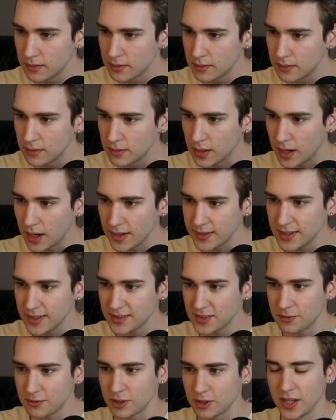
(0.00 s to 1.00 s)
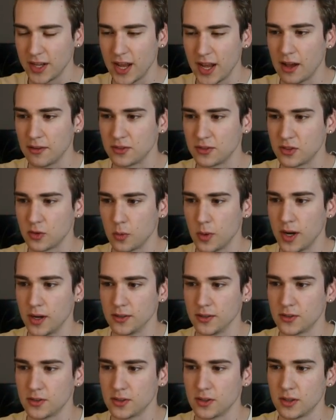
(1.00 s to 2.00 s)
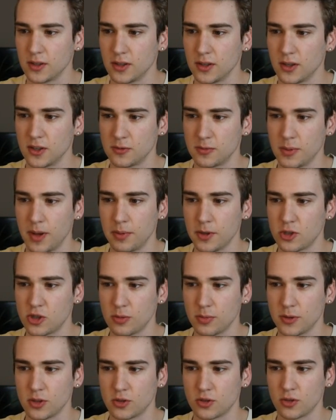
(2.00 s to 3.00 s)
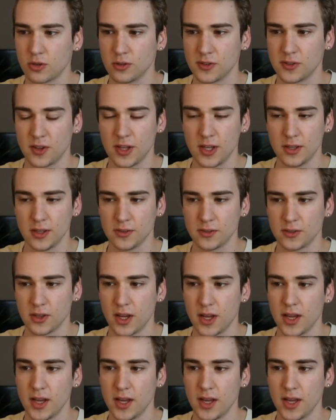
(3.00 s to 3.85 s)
the knight doesn't really have squares, because my bishop controls these.